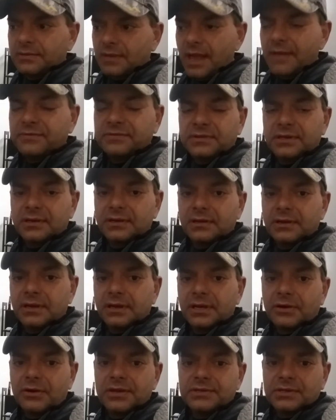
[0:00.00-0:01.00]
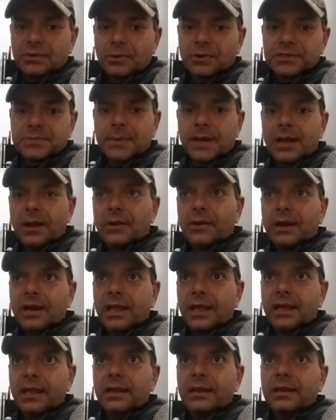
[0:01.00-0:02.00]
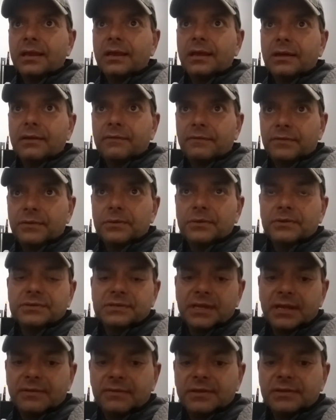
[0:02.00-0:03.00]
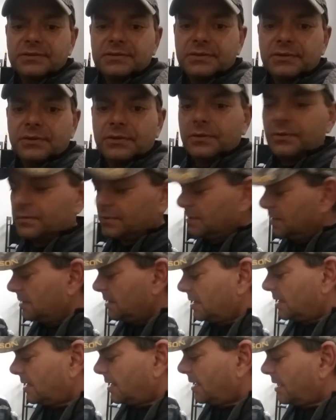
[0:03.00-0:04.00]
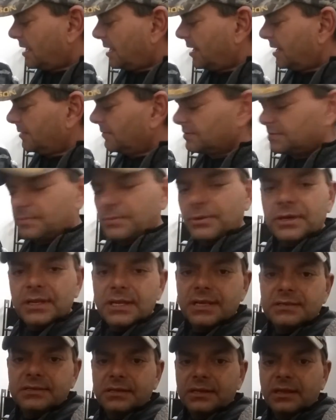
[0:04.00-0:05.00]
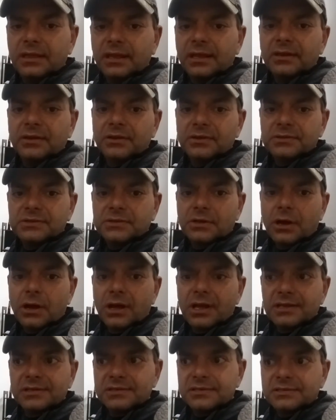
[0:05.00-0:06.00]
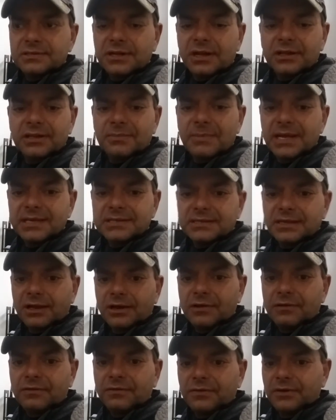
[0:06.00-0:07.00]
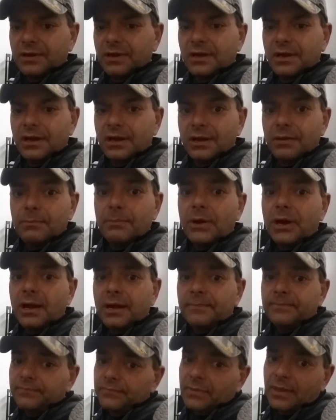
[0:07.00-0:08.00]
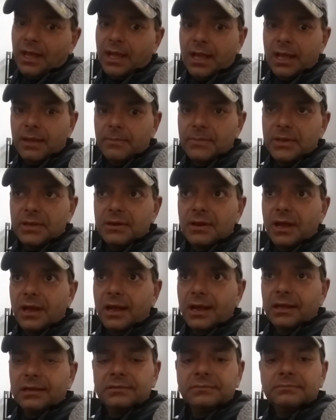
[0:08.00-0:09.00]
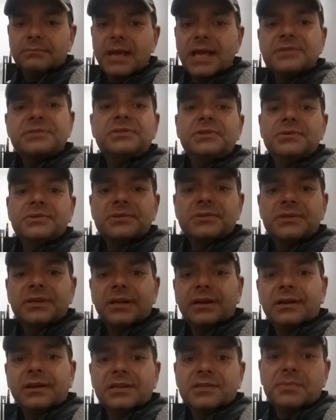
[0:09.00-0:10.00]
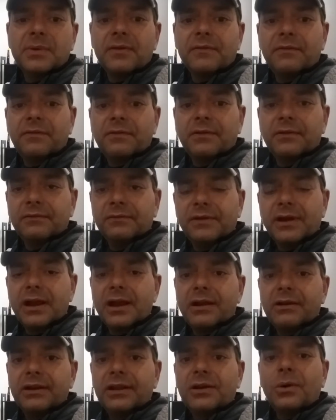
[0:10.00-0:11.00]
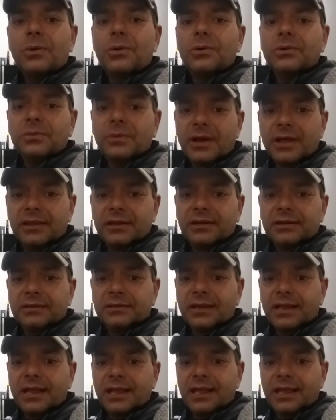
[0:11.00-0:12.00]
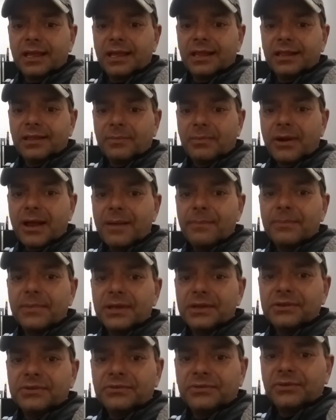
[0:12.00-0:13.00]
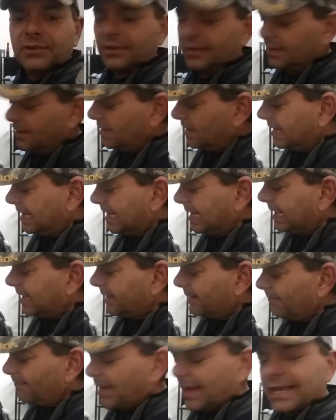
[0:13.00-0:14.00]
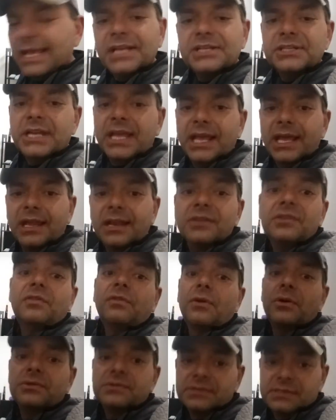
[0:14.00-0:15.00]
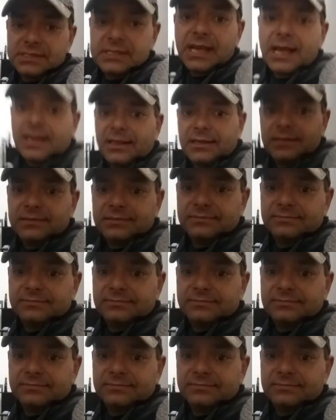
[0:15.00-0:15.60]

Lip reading: I've seen an increase in horsepower and fuel savings too. And it was a pretty easy thing to install. I installed it myself. But I'm in Massachusetts here, and it's been very cold weather, and the problem is my catch can is frozen solid.